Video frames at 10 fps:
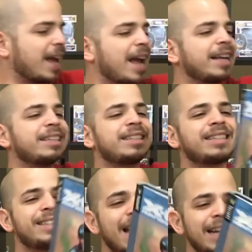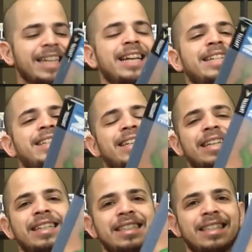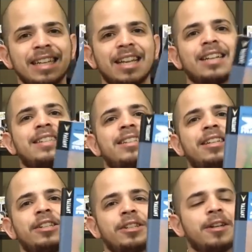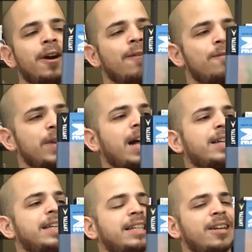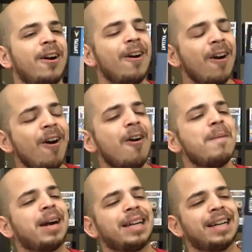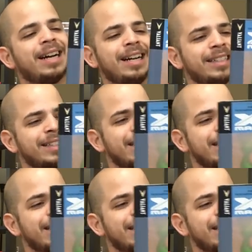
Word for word: a second deluxe edition of Valiant. Oh my gosh.